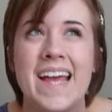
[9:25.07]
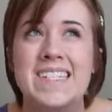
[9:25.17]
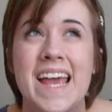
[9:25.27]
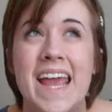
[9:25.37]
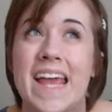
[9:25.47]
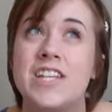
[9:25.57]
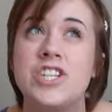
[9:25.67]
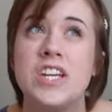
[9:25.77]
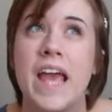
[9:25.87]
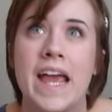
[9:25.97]

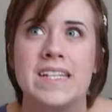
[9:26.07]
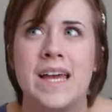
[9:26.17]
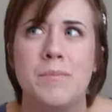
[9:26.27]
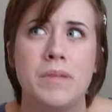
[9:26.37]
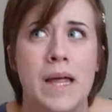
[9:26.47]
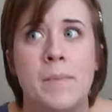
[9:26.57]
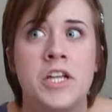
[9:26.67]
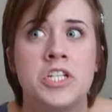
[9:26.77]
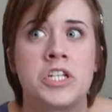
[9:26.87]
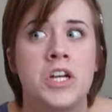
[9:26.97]
anti-aging,
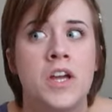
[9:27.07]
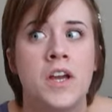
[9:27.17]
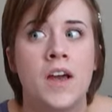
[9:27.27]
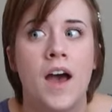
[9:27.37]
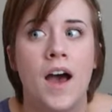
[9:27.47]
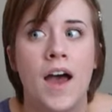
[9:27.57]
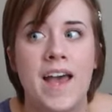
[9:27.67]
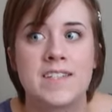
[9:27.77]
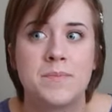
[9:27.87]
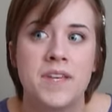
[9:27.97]
anti-blemish
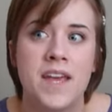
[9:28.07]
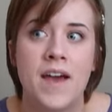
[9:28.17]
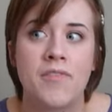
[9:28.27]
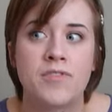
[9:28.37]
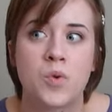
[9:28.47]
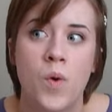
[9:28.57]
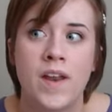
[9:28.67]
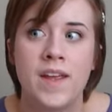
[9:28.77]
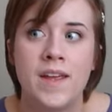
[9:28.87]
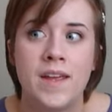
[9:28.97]
SPF
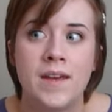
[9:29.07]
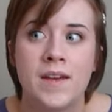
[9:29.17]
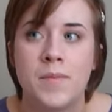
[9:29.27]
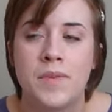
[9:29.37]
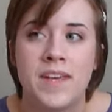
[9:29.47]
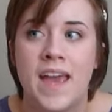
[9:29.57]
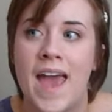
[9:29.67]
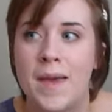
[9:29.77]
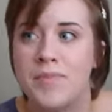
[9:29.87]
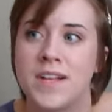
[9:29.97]
20
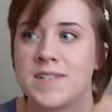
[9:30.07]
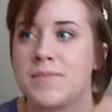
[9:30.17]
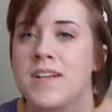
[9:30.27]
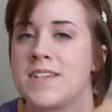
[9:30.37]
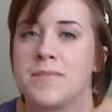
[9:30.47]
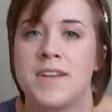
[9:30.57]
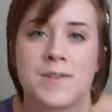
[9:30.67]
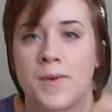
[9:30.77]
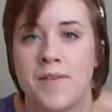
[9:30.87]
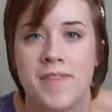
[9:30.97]
PA+++,
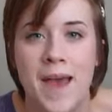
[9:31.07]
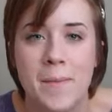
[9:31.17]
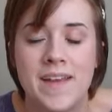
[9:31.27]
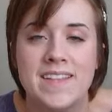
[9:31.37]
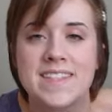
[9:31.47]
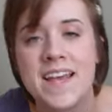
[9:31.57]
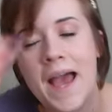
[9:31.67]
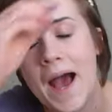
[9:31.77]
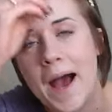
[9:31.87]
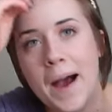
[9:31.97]
whatever that means.
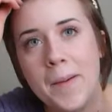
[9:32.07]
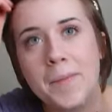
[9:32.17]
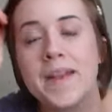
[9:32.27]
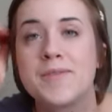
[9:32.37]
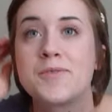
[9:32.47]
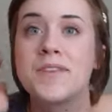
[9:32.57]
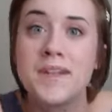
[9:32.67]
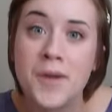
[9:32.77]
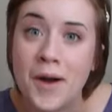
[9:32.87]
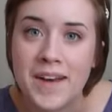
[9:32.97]
But it was a
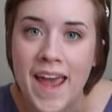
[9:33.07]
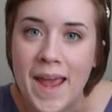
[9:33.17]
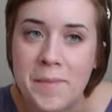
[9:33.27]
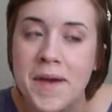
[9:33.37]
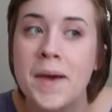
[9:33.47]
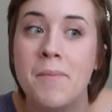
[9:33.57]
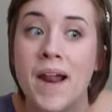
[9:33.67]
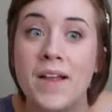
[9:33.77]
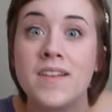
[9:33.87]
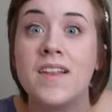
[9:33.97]
really long name,
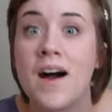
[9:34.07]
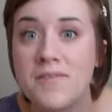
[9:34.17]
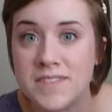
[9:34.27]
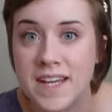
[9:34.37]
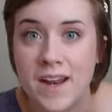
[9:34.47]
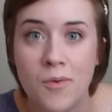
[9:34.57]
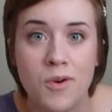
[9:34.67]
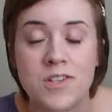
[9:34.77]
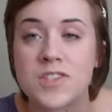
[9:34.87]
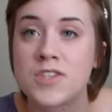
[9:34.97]
but I loved it. It
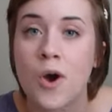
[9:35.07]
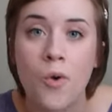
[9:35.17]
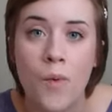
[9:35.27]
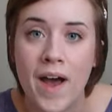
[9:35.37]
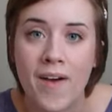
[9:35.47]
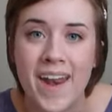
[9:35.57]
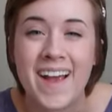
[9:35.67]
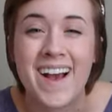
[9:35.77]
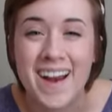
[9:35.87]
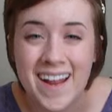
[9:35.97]
worked so well, and
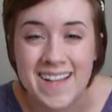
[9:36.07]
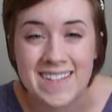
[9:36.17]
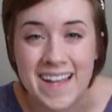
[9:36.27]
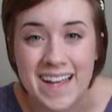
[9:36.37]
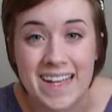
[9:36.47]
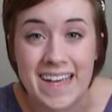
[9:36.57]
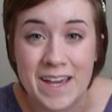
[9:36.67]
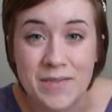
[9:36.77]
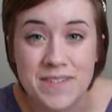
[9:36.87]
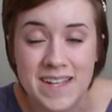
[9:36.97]
I got it as like a
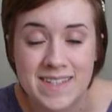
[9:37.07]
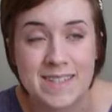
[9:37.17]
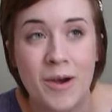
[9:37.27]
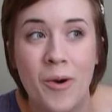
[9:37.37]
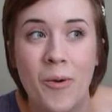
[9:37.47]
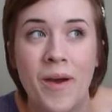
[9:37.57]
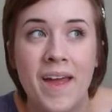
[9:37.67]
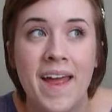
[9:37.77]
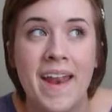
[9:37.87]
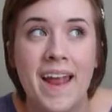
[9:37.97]
gift, and so
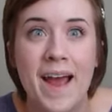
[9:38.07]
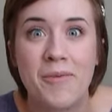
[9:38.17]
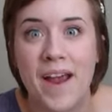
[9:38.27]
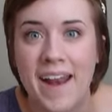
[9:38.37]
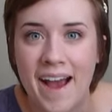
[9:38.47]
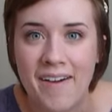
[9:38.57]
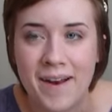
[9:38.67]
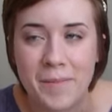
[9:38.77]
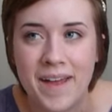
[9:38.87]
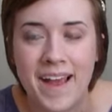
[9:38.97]
I ran
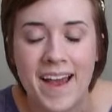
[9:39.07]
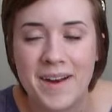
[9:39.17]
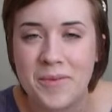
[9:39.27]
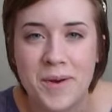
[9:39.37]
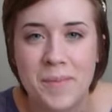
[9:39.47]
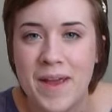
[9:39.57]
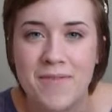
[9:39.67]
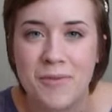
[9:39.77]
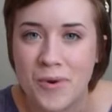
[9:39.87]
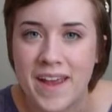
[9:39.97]
out, and I'm like, I don't want to
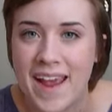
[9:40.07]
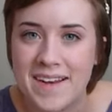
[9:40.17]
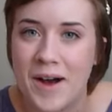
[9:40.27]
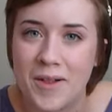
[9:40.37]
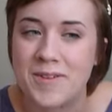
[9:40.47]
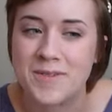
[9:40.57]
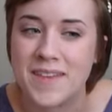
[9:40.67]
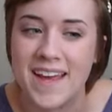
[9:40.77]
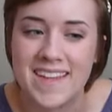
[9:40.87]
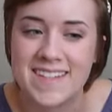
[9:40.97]
pay $48
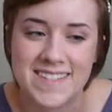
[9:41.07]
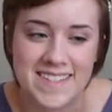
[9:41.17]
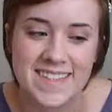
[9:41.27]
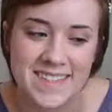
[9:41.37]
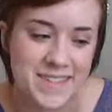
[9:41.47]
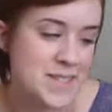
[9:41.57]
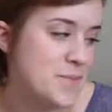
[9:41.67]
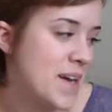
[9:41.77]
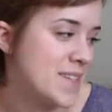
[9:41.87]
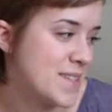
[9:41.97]
for that. That's just a little
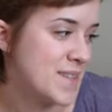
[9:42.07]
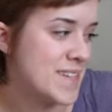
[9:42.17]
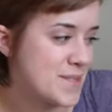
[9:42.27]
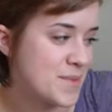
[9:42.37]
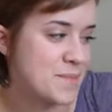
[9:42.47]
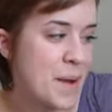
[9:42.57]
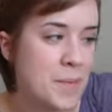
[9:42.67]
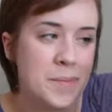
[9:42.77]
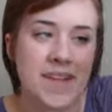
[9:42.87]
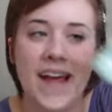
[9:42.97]
too much. So this was
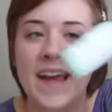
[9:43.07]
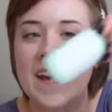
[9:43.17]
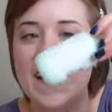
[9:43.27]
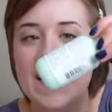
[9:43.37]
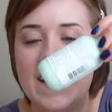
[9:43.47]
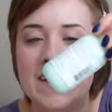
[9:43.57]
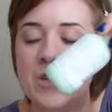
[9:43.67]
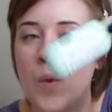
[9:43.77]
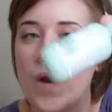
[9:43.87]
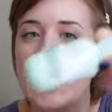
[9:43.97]
probably like
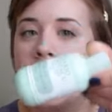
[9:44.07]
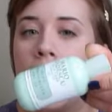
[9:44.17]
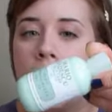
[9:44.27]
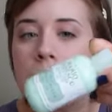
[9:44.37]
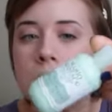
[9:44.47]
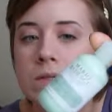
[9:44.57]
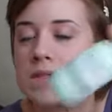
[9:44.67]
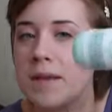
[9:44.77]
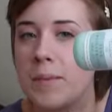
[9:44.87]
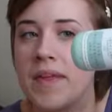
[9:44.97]
$20
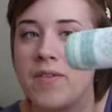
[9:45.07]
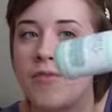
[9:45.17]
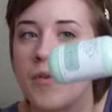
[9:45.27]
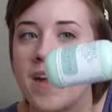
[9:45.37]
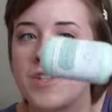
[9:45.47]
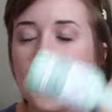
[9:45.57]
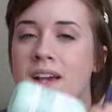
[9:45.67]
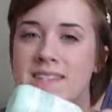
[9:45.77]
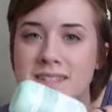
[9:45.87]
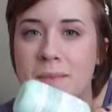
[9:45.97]
or something for like
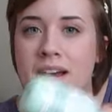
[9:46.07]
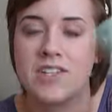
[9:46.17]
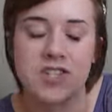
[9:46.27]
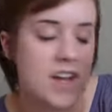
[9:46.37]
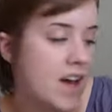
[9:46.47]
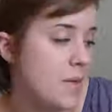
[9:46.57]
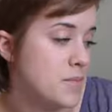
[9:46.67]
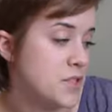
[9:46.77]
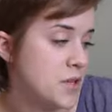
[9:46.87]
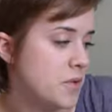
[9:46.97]
twice as much.
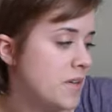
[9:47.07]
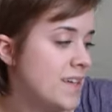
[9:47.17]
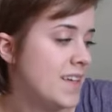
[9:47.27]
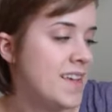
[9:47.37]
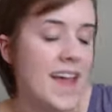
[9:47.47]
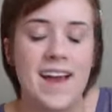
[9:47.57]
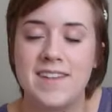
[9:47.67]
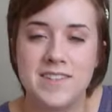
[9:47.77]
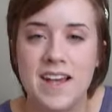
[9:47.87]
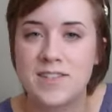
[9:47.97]
So
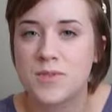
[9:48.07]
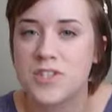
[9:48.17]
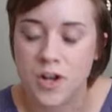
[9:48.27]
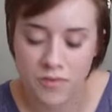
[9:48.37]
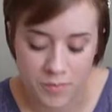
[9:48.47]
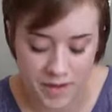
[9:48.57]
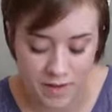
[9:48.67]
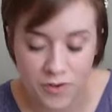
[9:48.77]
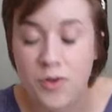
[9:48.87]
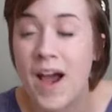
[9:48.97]
yeah, I switched over,
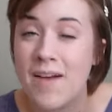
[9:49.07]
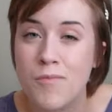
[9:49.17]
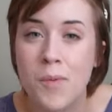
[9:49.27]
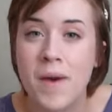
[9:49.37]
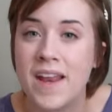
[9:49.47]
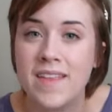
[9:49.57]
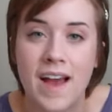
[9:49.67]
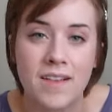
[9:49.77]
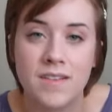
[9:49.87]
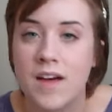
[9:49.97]
but if you have more
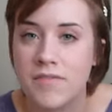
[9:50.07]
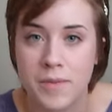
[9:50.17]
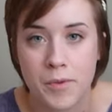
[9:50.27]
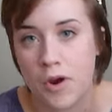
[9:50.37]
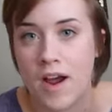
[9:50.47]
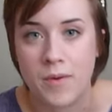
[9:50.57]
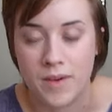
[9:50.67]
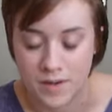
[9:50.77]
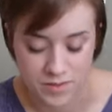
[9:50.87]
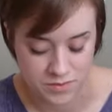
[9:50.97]
money, I love the Murad
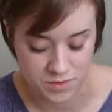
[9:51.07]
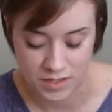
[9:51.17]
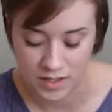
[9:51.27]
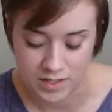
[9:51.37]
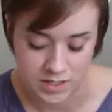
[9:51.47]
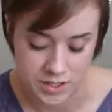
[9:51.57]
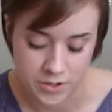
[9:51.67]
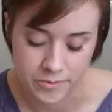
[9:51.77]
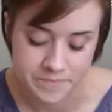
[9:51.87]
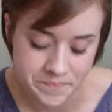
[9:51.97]
one. It was really good
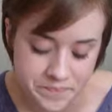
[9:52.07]
too.